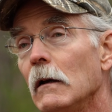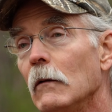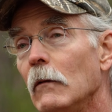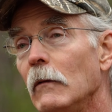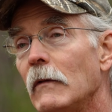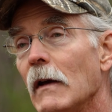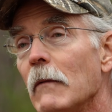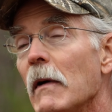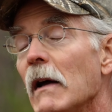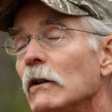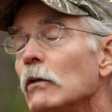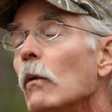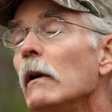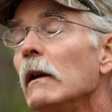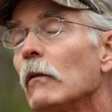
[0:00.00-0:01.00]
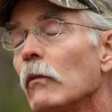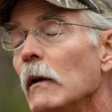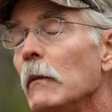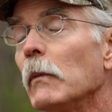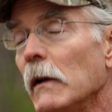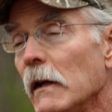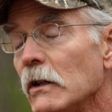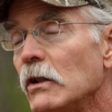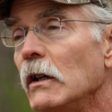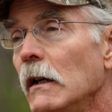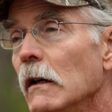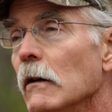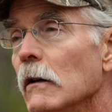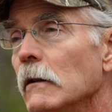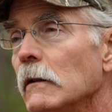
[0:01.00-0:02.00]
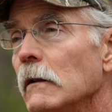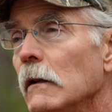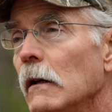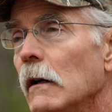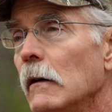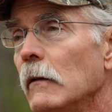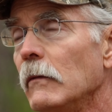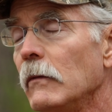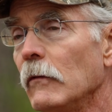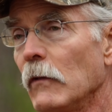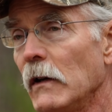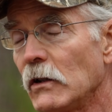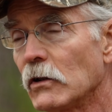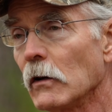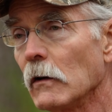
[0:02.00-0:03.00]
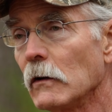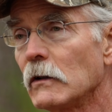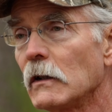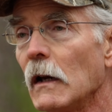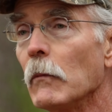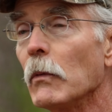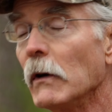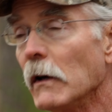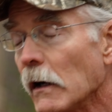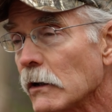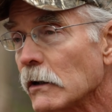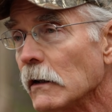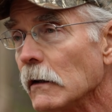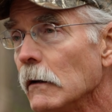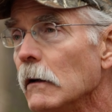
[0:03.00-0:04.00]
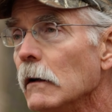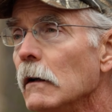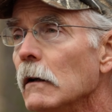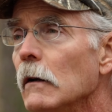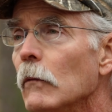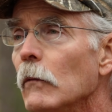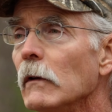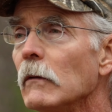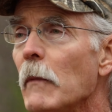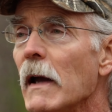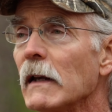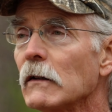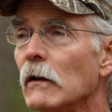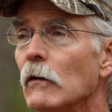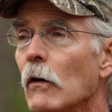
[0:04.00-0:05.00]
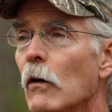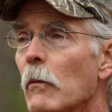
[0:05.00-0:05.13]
we've got about 23 plus years of research and production with mass control